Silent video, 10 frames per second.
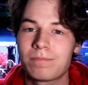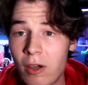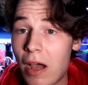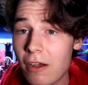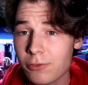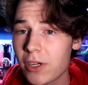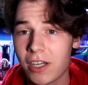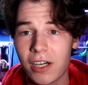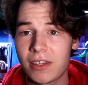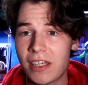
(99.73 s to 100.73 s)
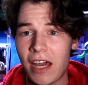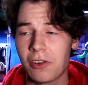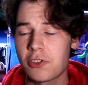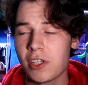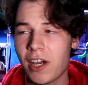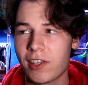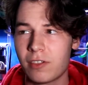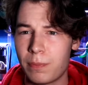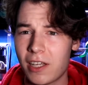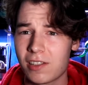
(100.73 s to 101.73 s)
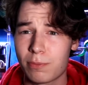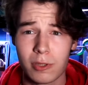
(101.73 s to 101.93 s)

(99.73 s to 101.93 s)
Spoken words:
Now after I got the algae, I spent